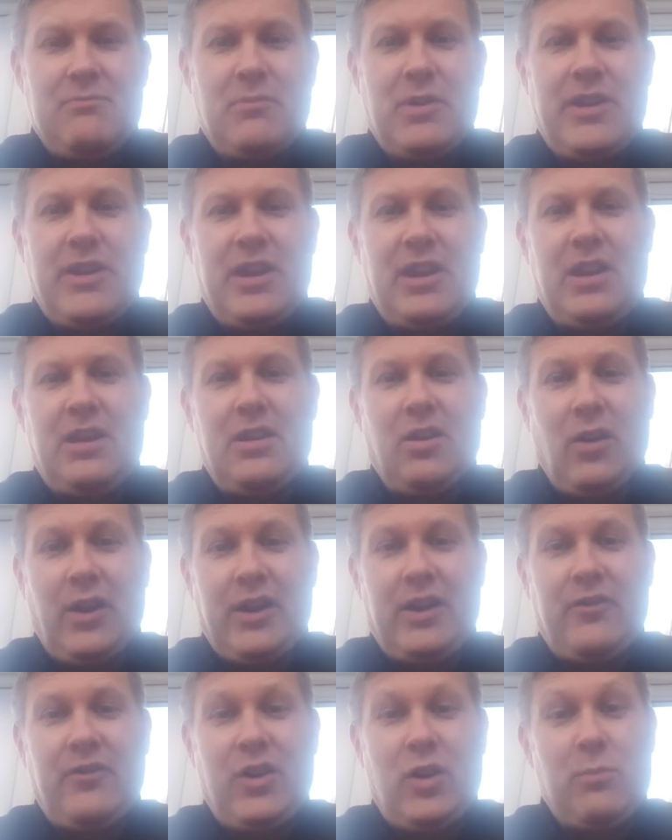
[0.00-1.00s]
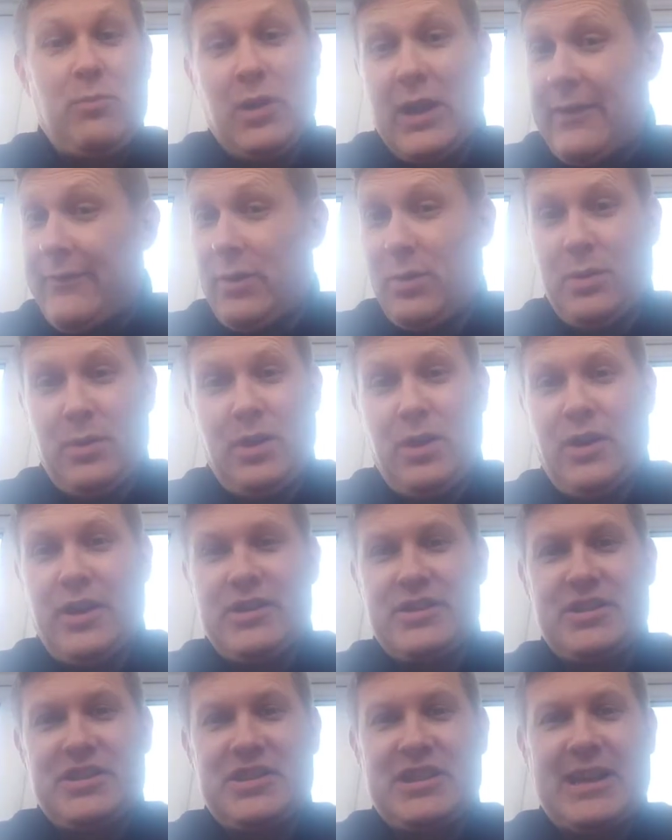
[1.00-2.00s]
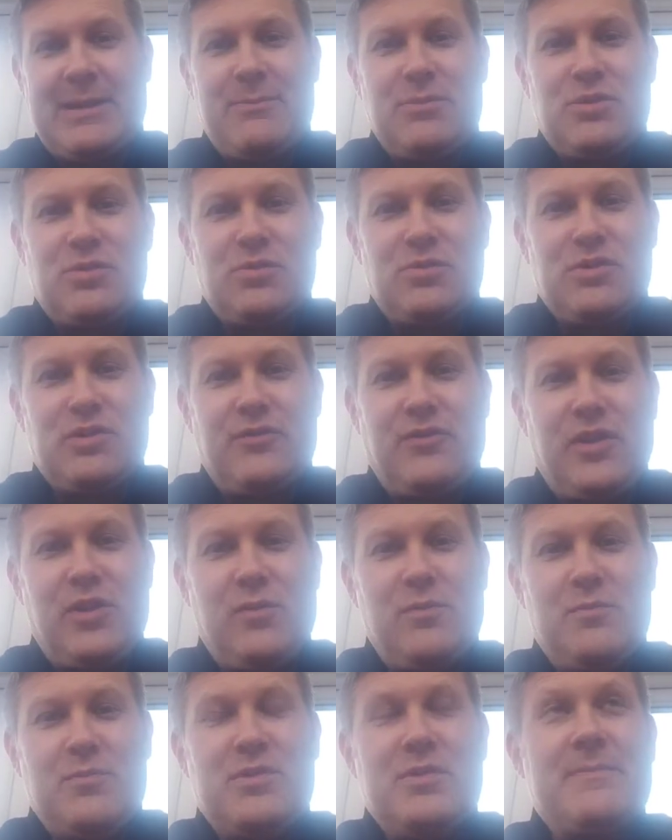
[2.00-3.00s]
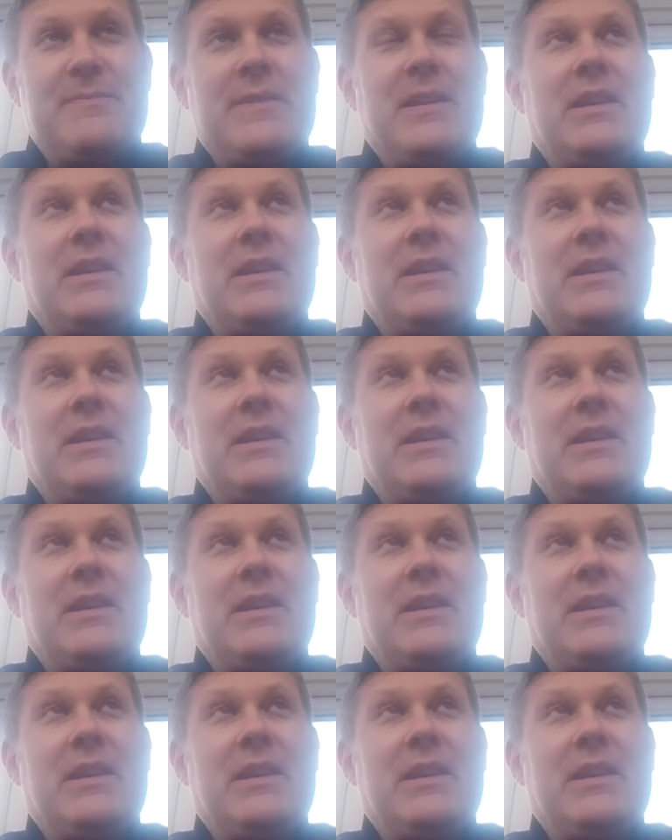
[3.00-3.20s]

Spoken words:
whether you like a film, not everyone likes the same sorts of films.